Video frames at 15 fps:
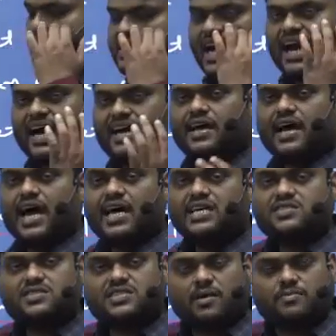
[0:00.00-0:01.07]
that
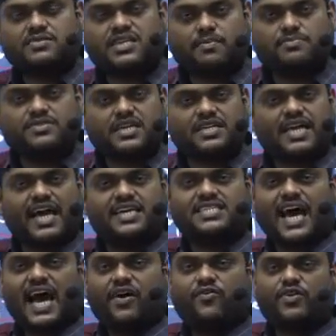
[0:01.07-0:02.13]
some subject has
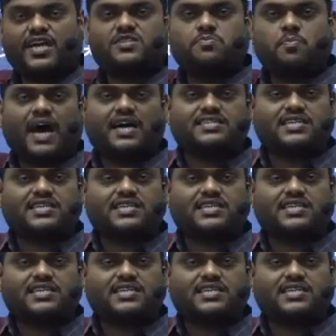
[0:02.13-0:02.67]
average marks